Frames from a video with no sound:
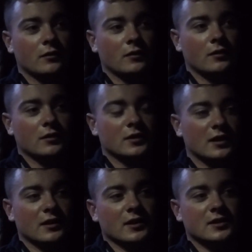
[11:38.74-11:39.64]
It's got a
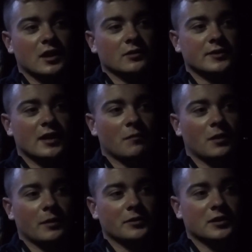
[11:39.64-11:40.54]
nice stainless downpipe
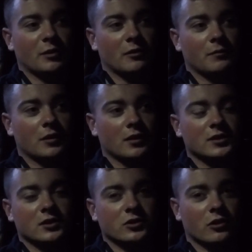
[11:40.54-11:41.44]
that was a couple $100. The
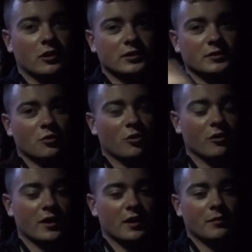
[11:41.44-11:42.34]
exhaust is more than
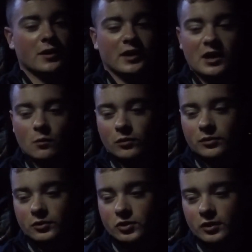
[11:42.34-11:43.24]
that, but that came with the
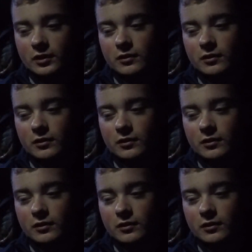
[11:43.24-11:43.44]
truck.